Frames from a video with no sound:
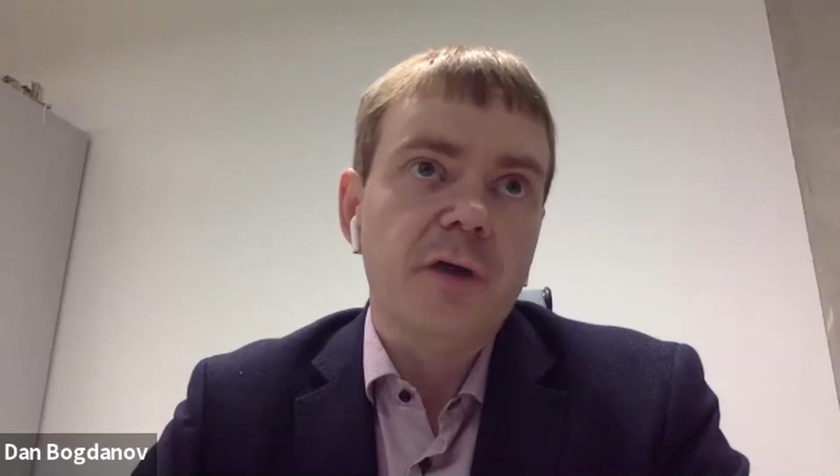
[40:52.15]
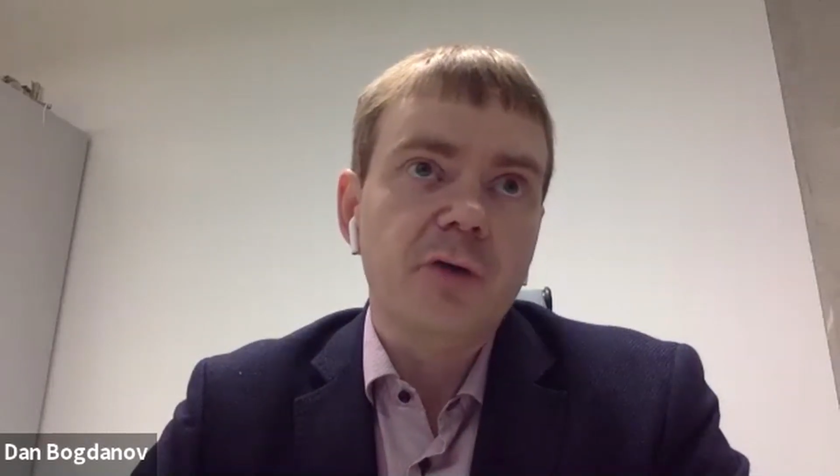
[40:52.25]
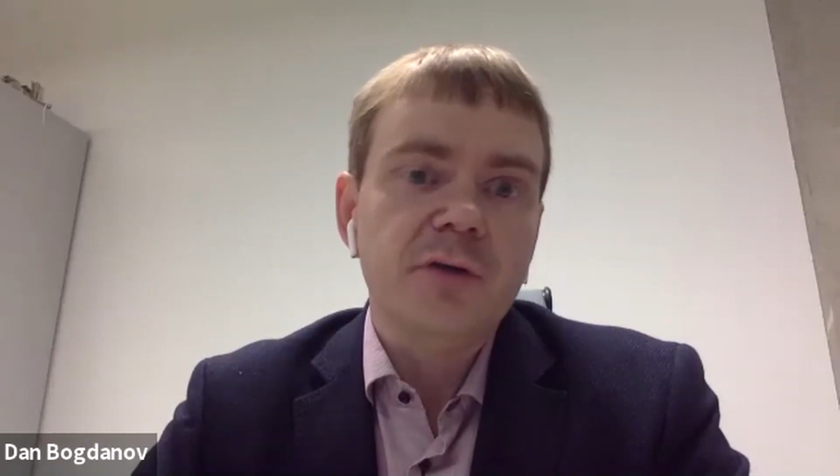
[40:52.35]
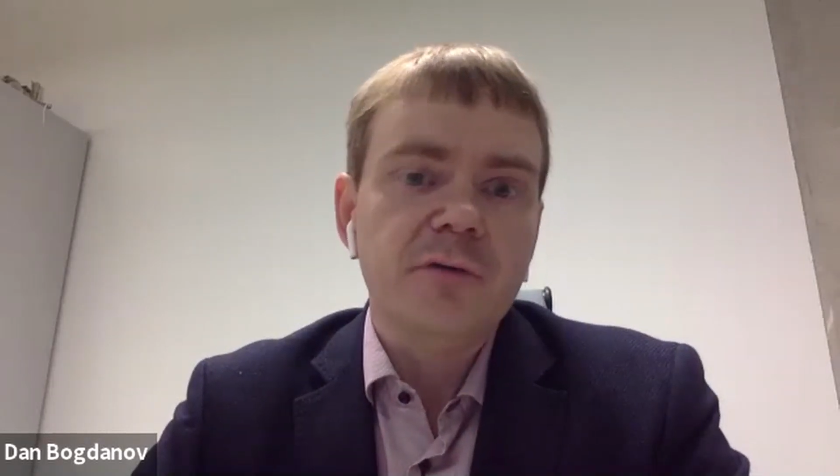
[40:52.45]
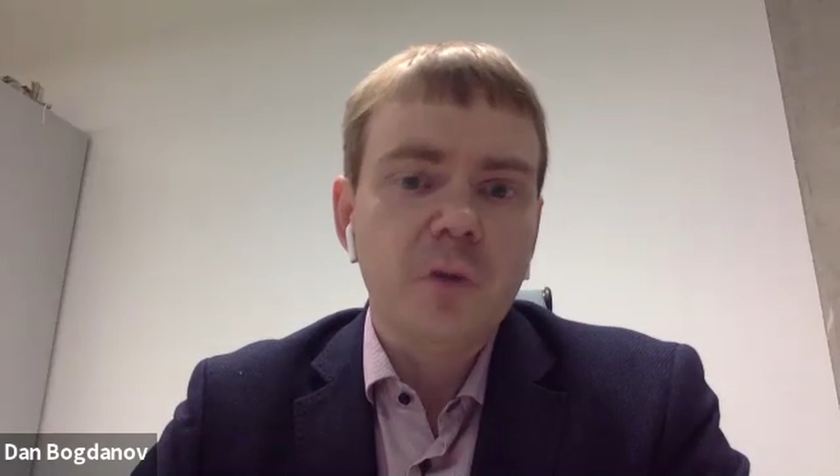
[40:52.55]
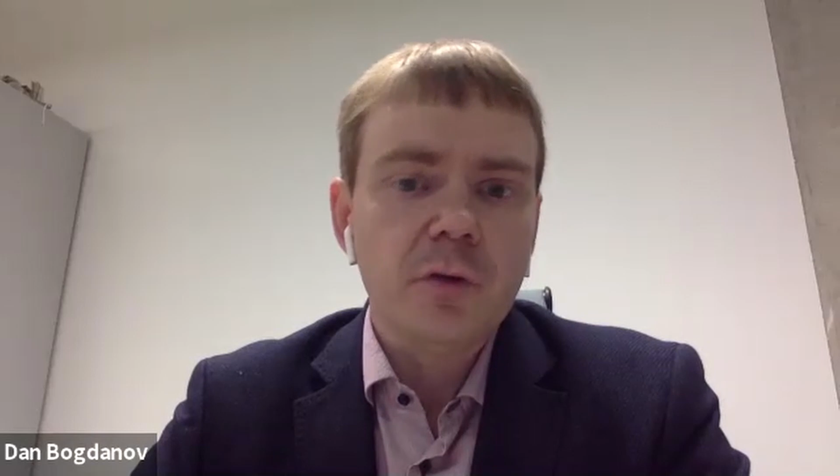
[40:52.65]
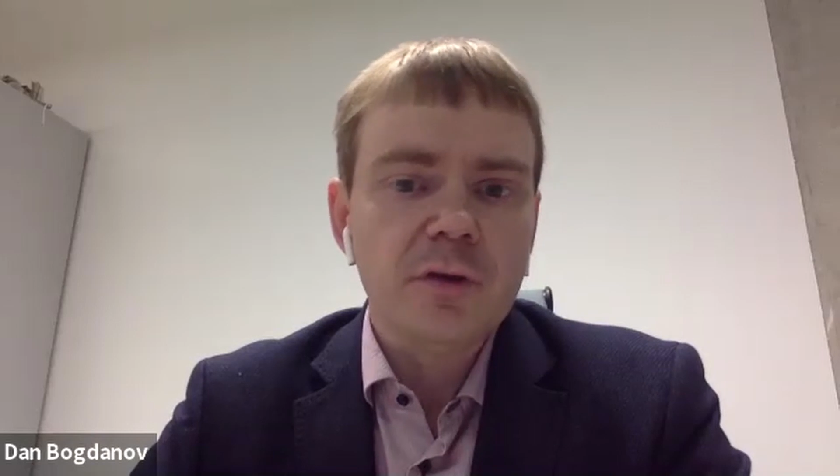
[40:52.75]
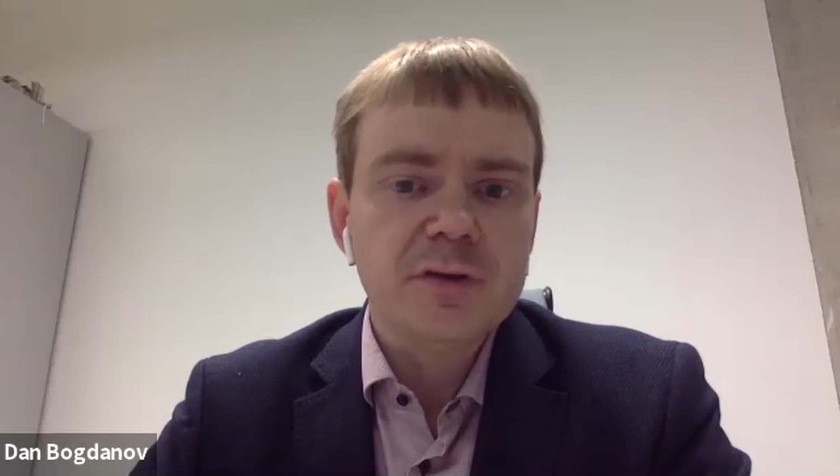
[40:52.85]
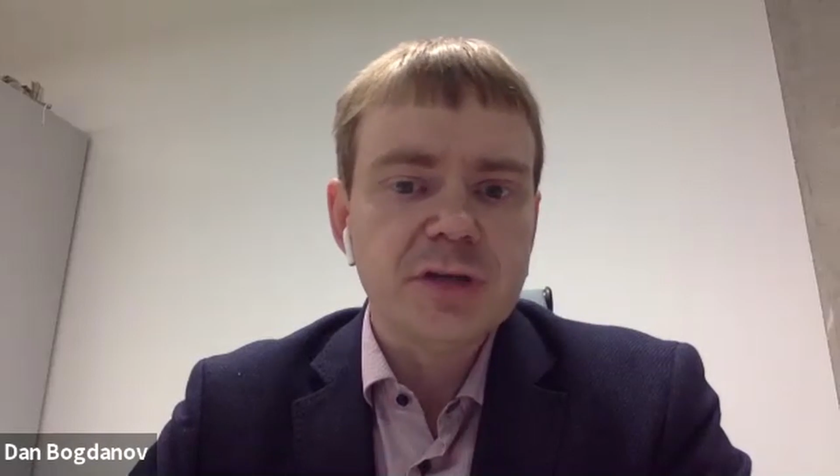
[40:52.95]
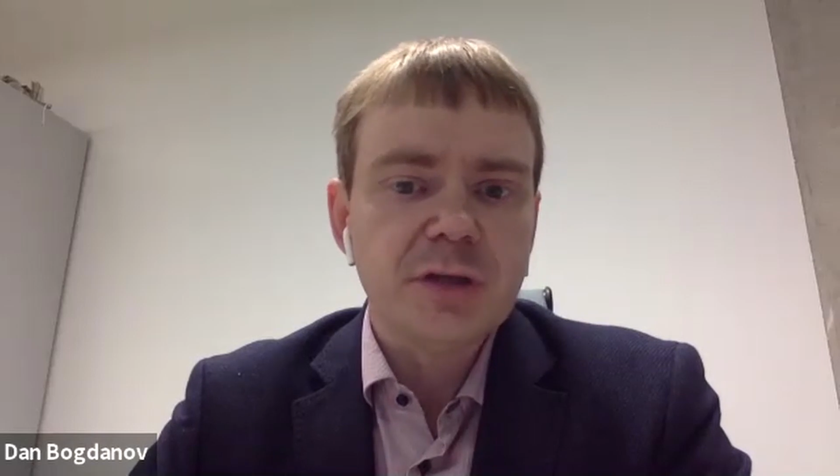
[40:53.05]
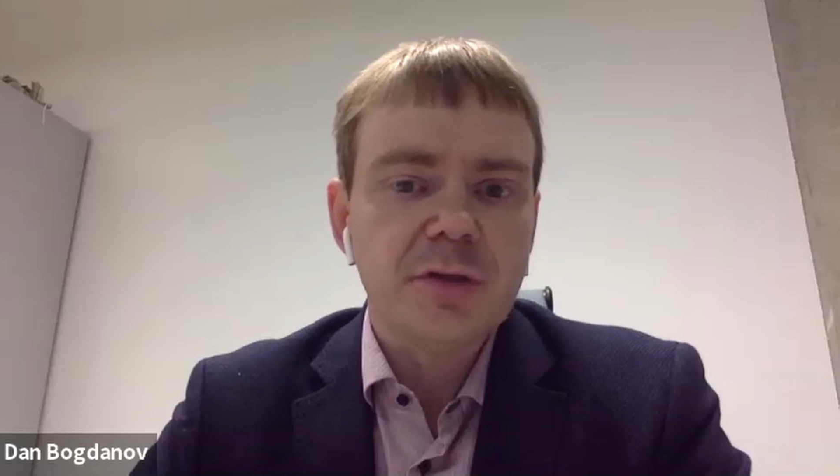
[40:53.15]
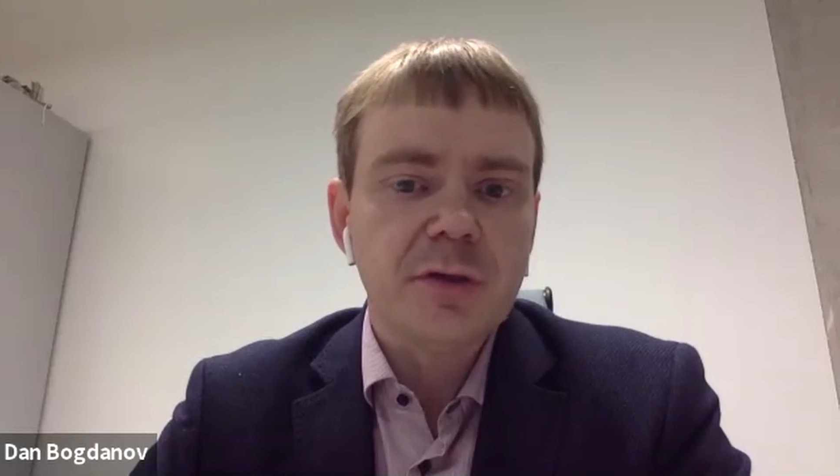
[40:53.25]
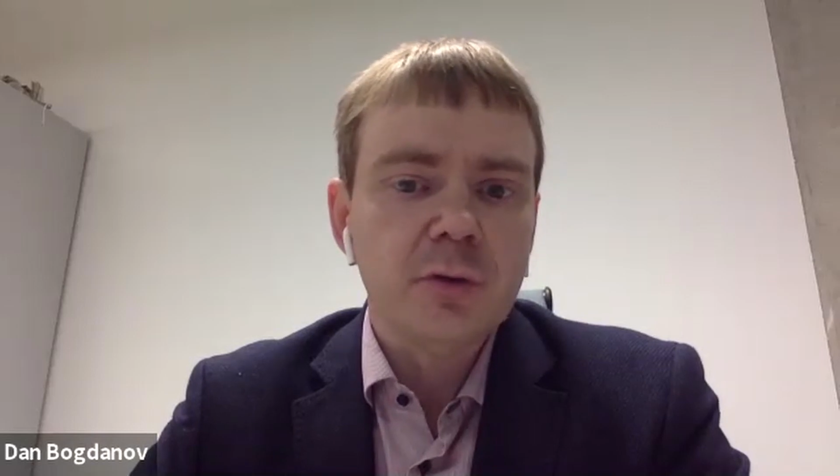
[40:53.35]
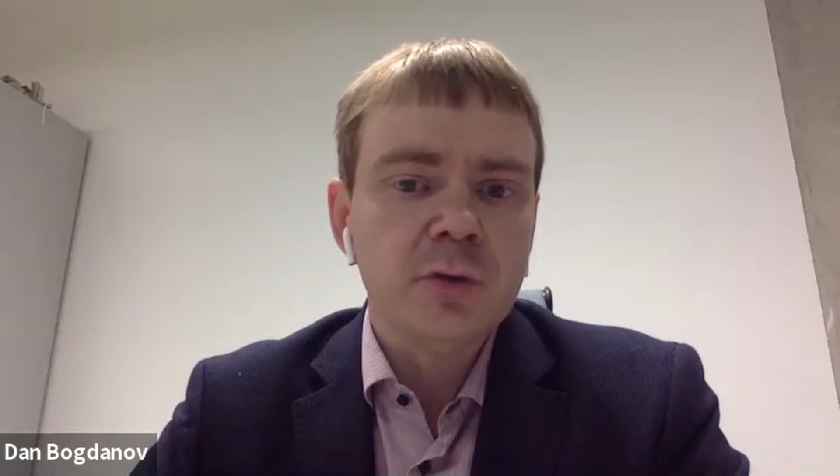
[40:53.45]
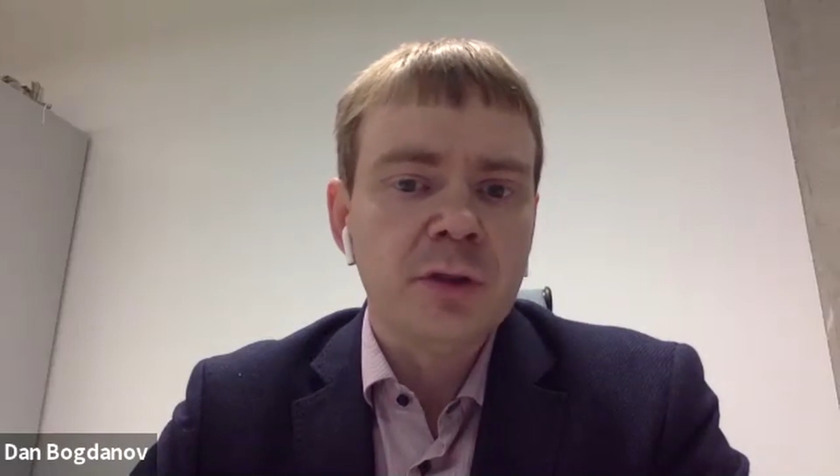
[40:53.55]
university
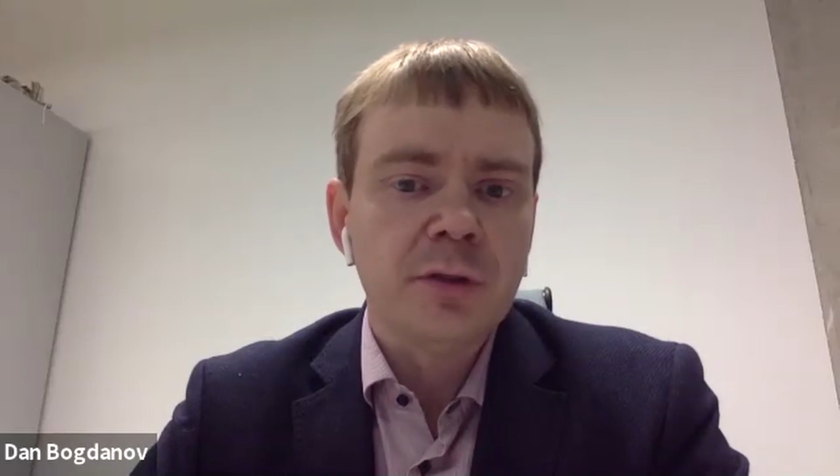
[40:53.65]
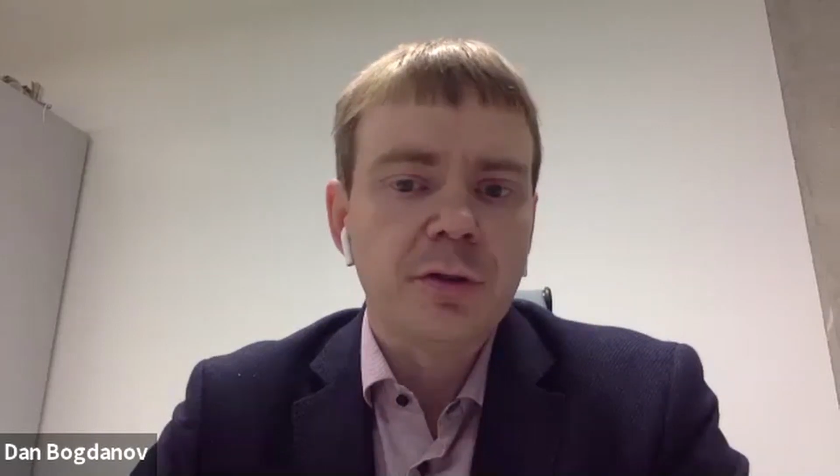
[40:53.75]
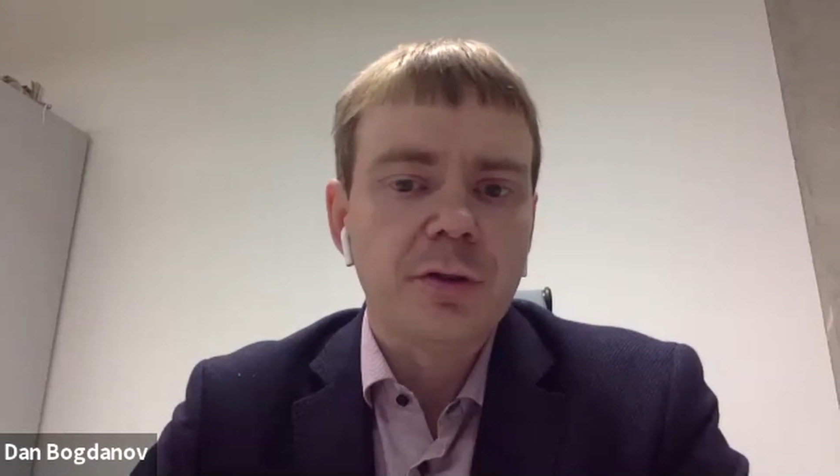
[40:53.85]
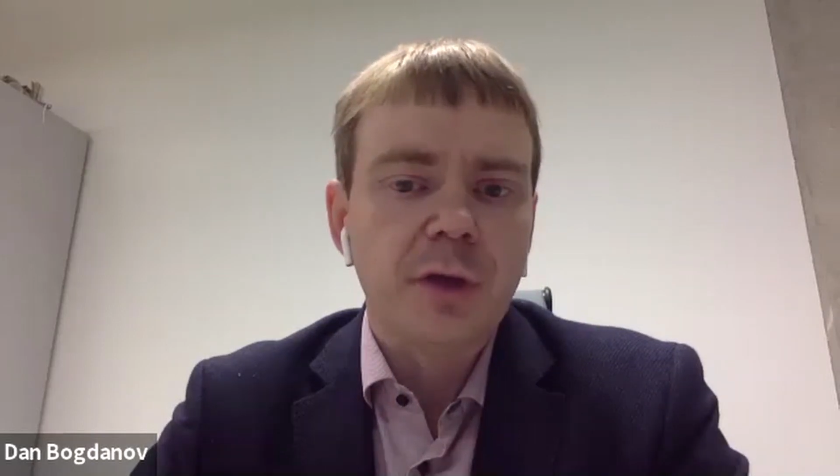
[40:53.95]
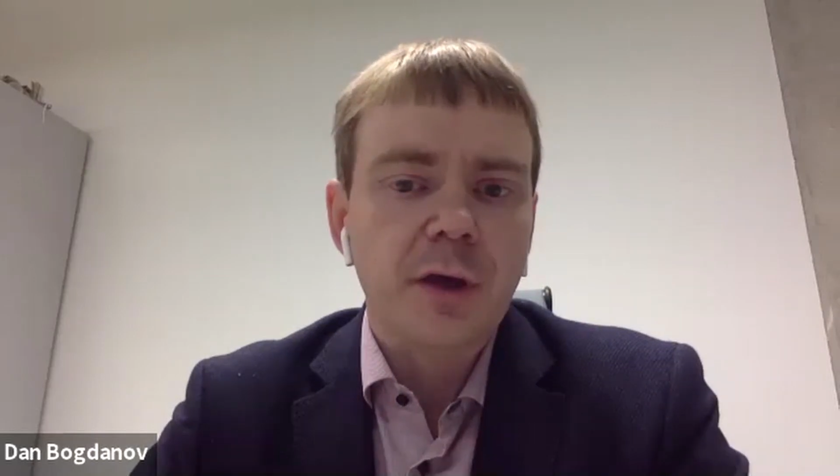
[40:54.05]
students'